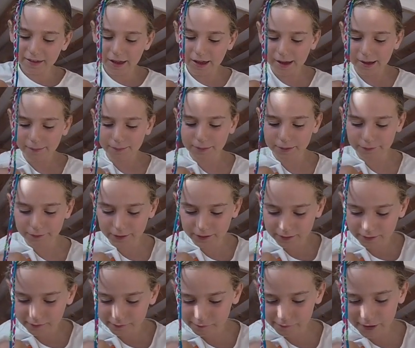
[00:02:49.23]
if
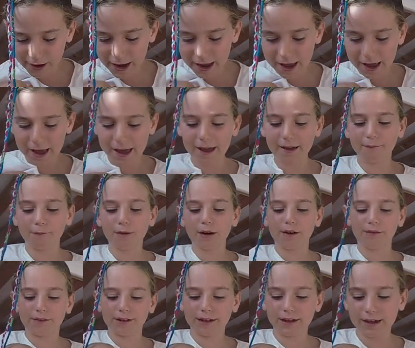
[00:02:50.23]
he's rare and
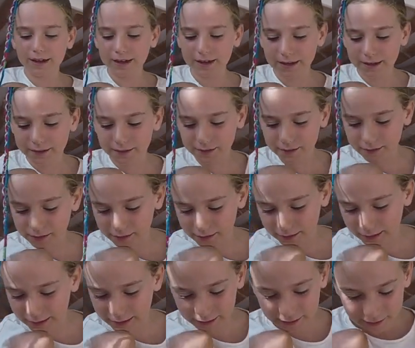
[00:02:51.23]
where he is.
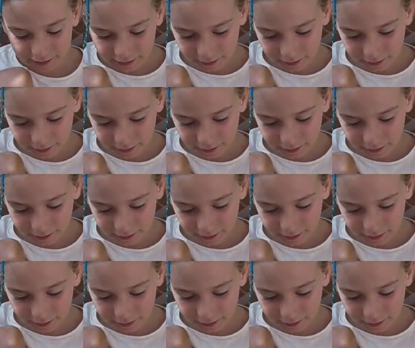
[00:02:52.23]
Okay.